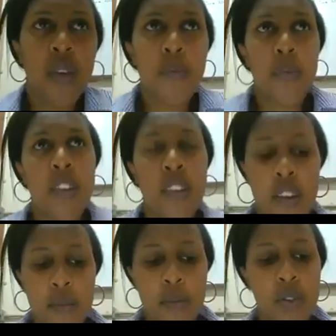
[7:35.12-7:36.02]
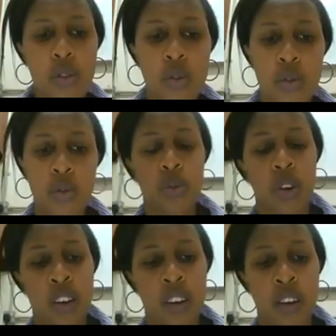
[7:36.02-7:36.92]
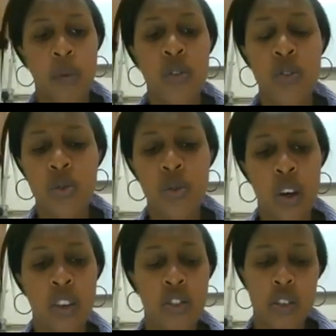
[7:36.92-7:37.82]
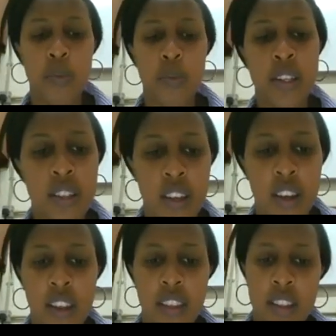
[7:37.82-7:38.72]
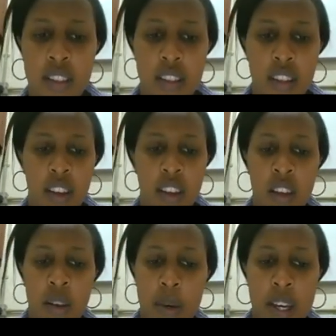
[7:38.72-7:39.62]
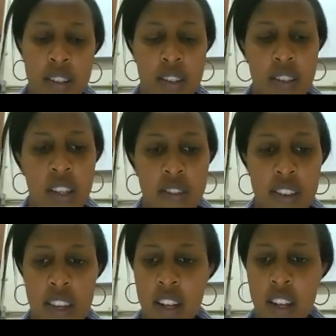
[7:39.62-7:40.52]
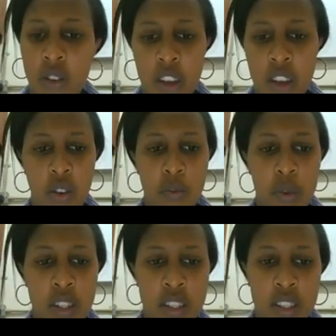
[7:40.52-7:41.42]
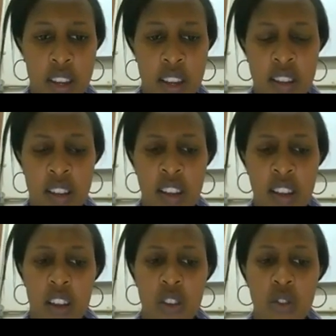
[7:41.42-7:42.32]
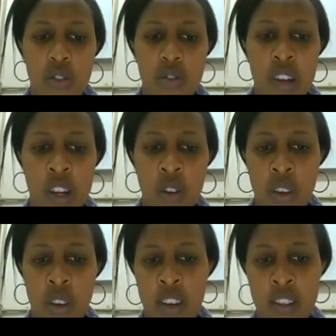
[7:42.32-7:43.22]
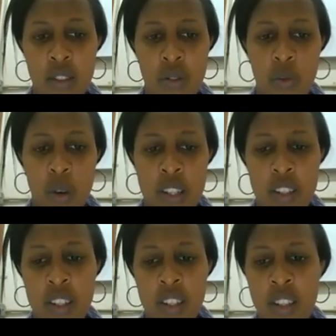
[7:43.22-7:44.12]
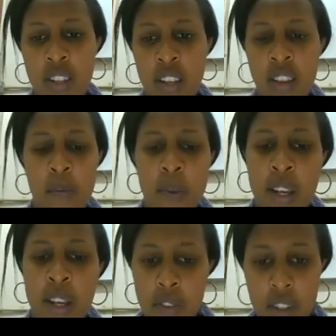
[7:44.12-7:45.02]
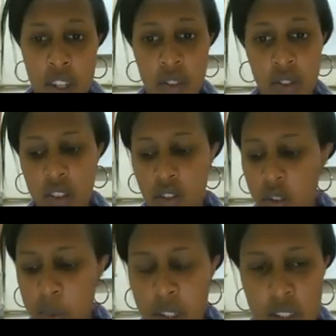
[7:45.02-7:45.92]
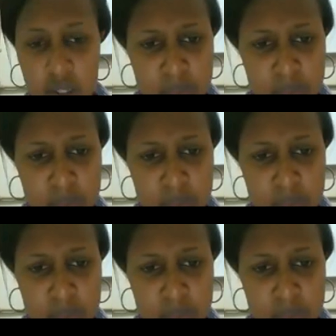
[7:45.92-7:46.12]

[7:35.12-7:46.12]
putting them to onto a treatment that impacts significantly on their community, and not really looking at what it is that they benefit out of this treatment.